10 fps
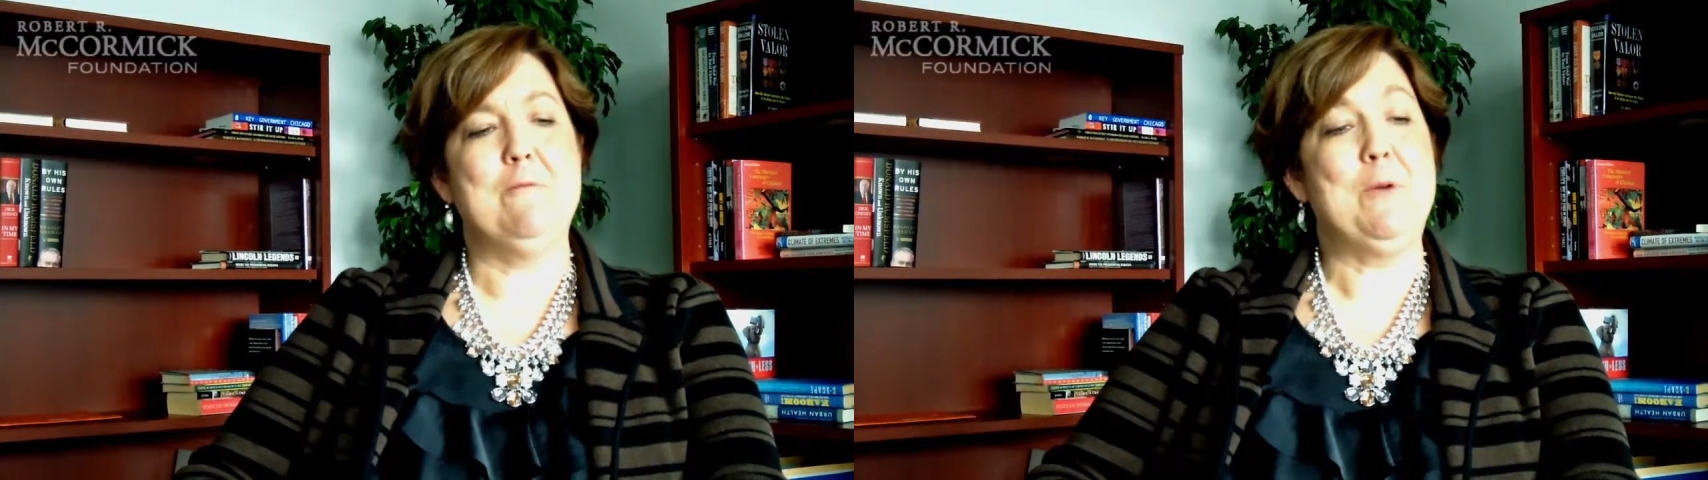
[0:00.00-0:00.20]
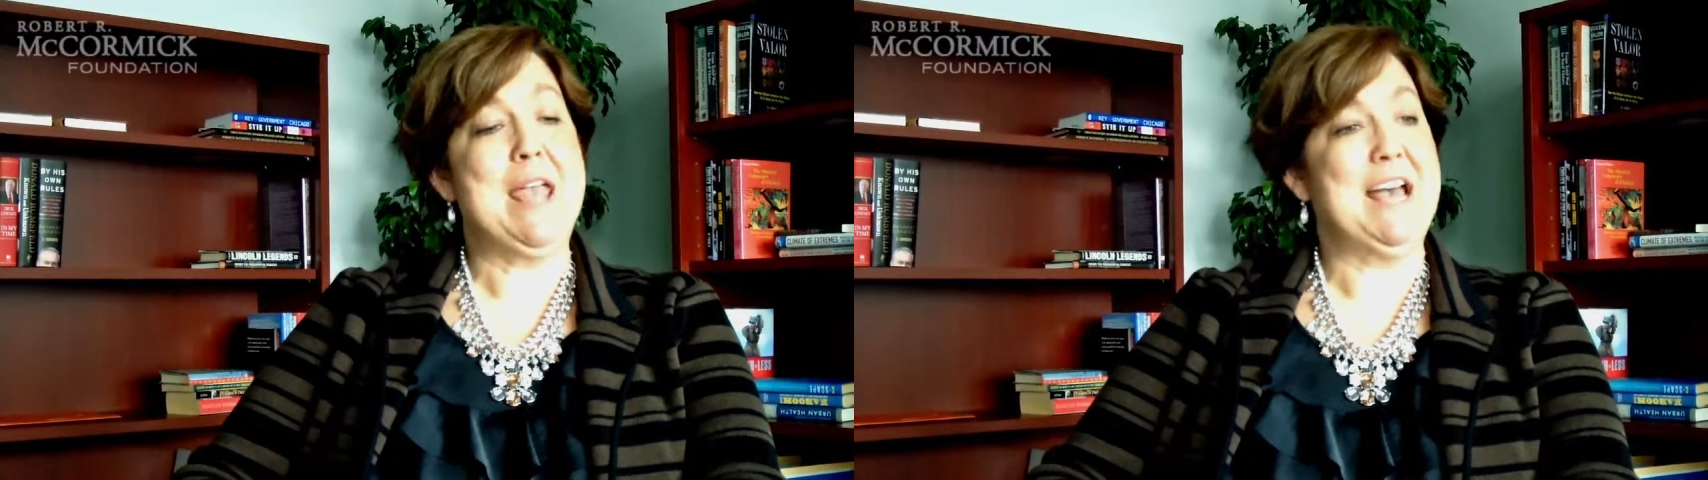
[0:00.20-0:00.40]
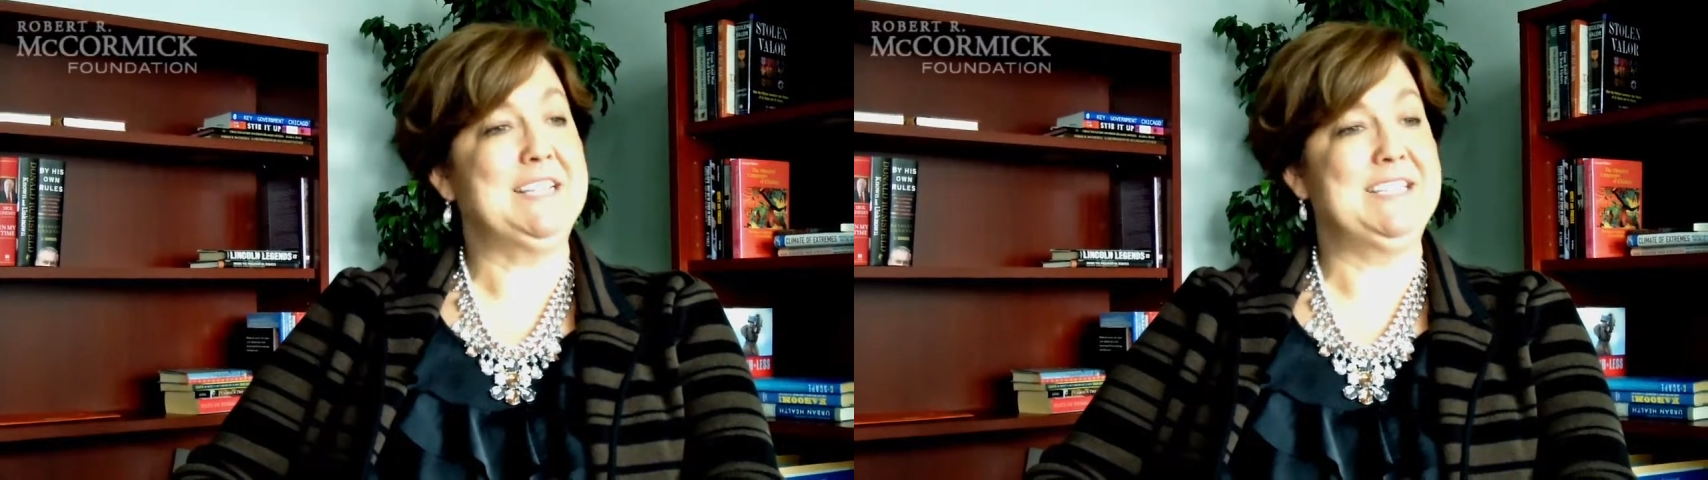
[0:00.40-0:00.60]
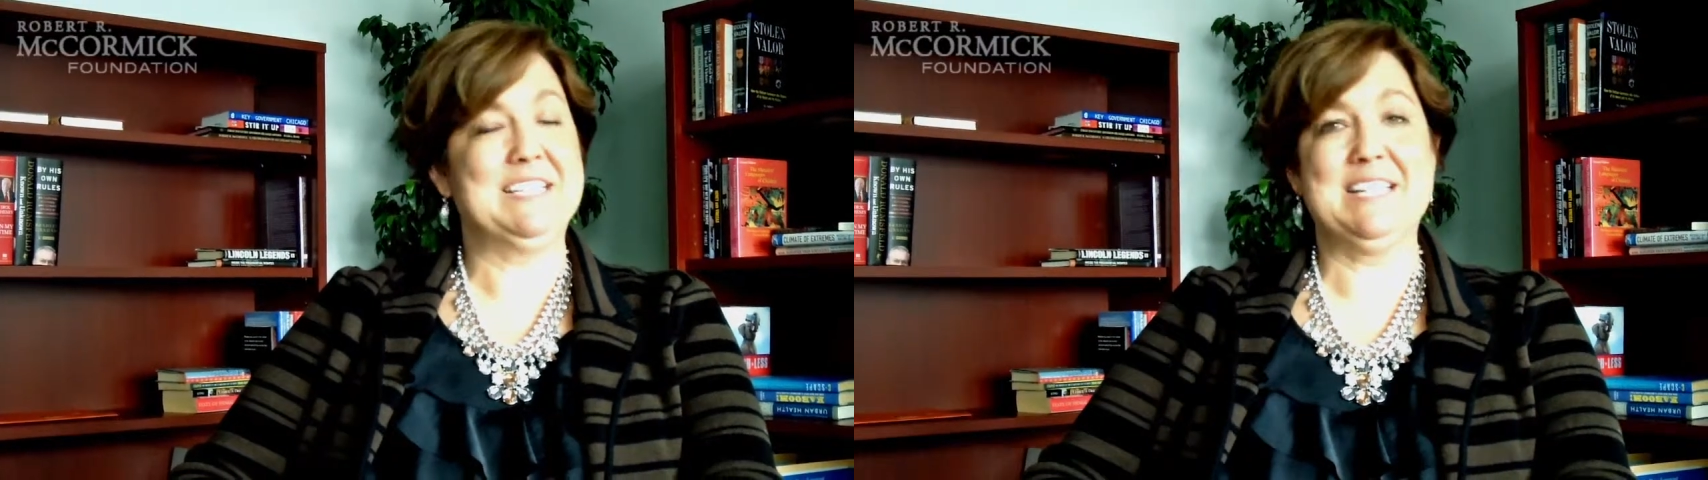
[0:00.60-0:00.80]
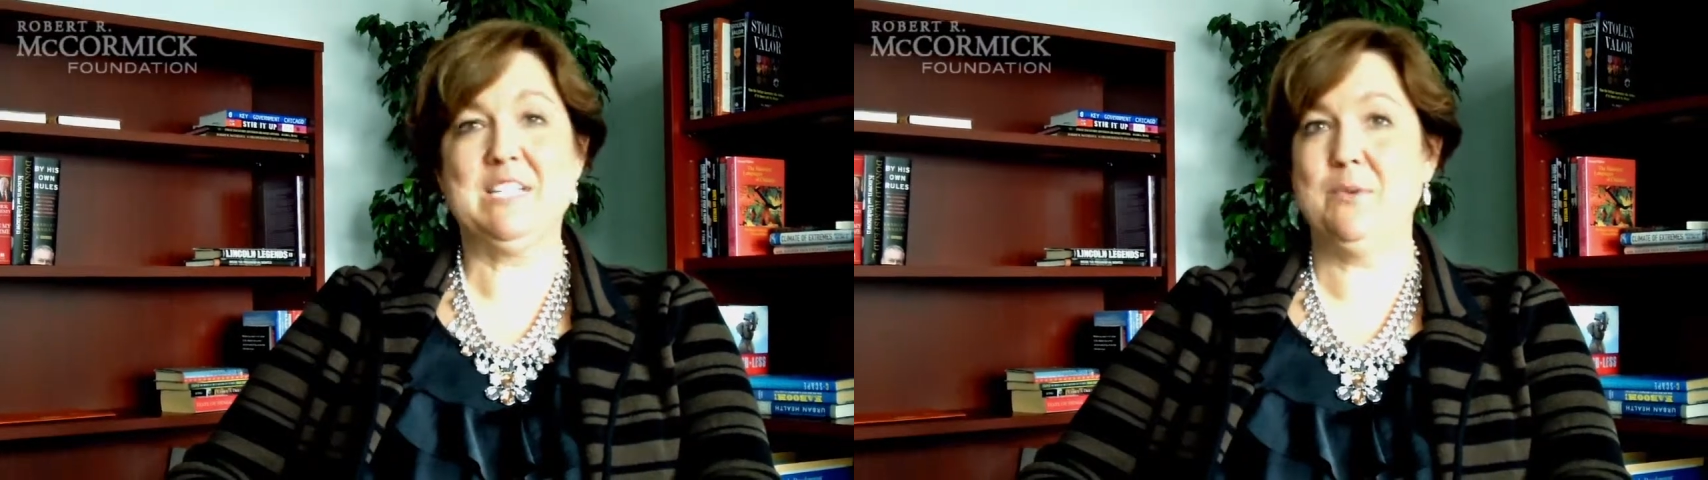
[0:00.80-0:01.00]
We had
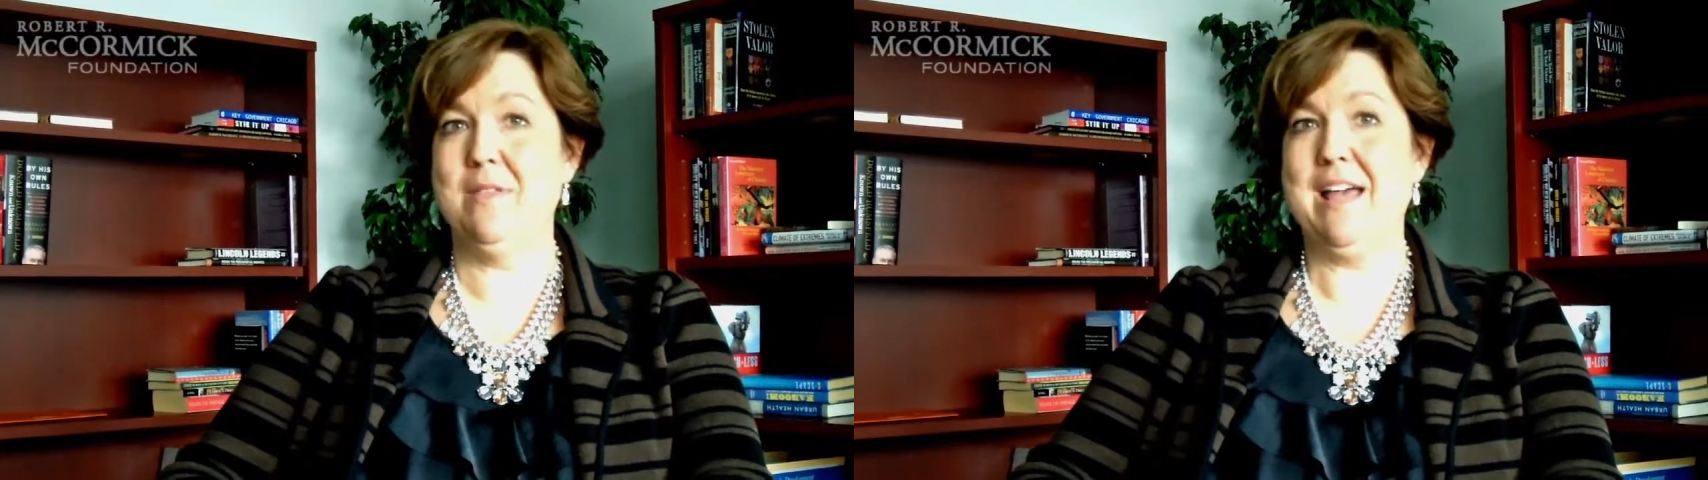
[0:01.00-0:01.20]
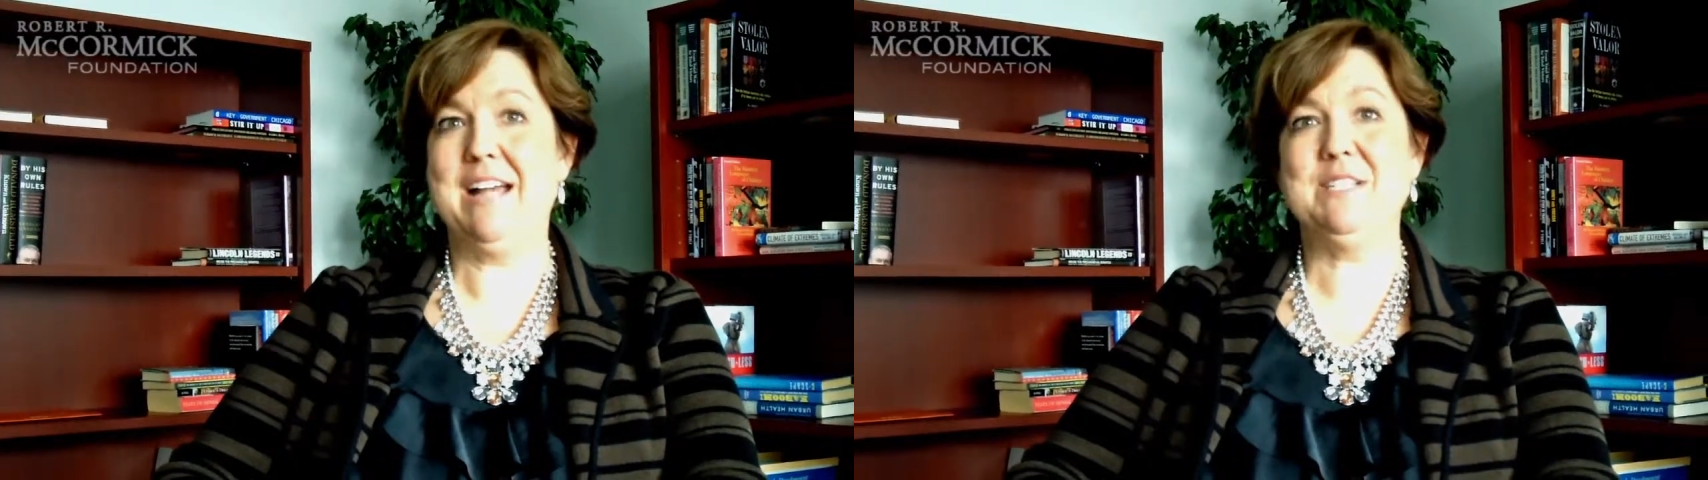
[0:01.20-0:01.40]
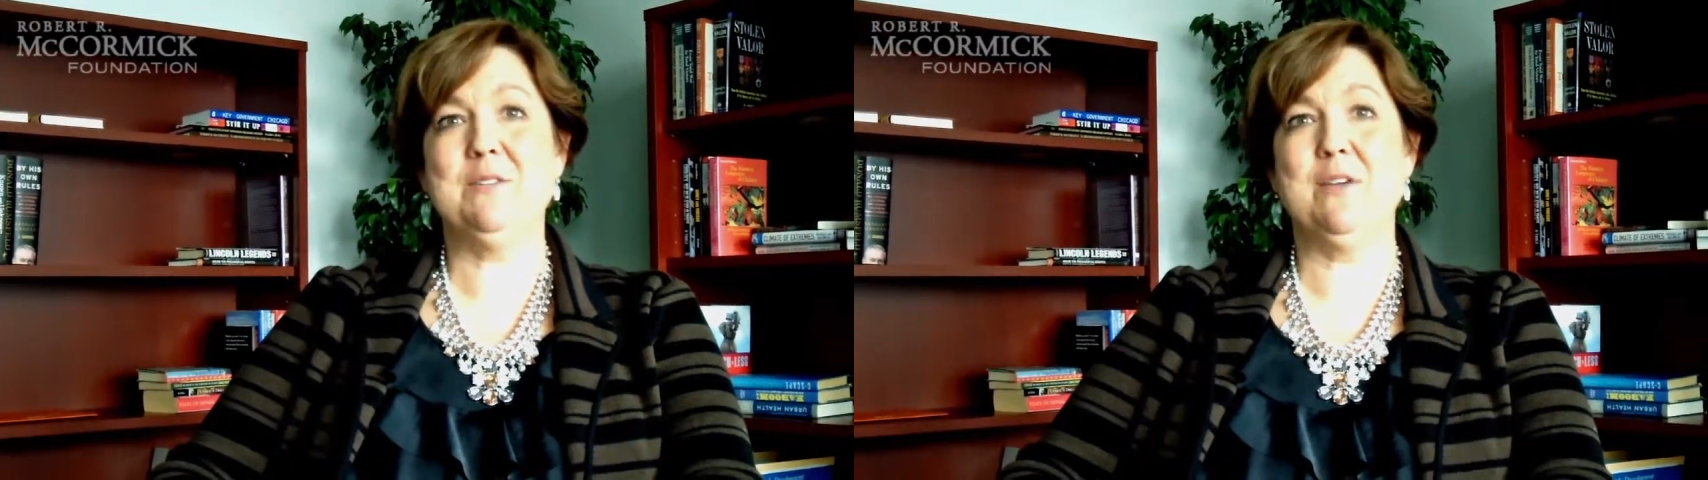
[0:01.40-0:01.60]
success with that,